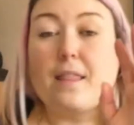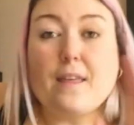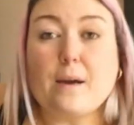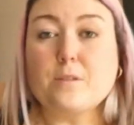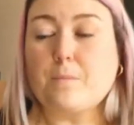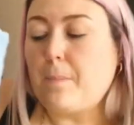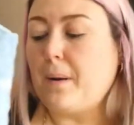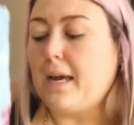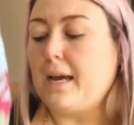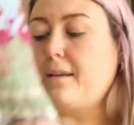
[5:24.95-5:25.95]
That was my
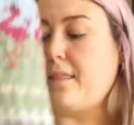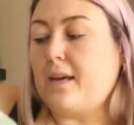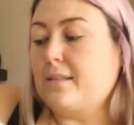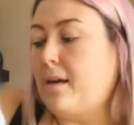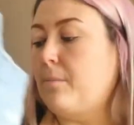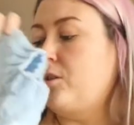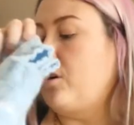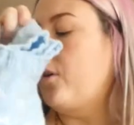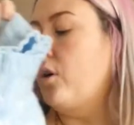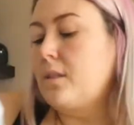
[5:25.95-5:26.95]
plan. That's how much
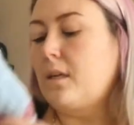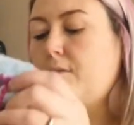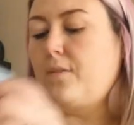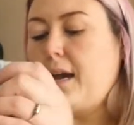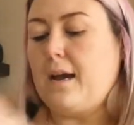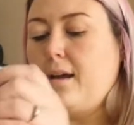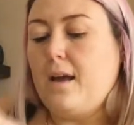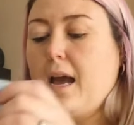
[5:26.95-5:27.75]
I've got done of that.